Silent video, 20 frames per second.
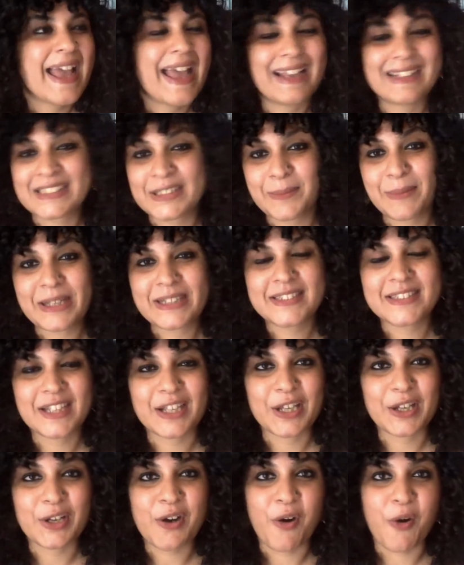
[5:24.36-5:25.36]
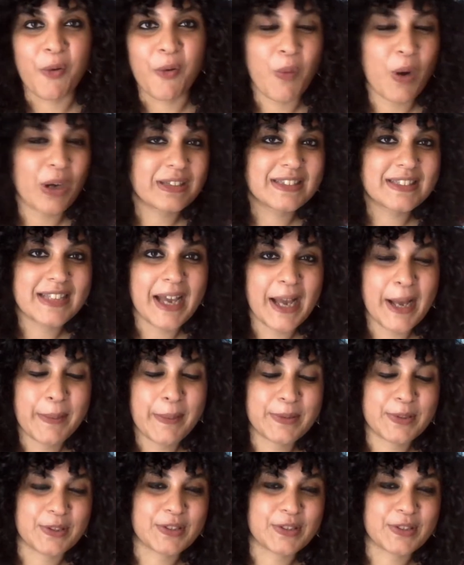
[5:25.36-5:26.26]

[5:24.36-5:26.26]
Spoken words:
SMSing or WhatsApps or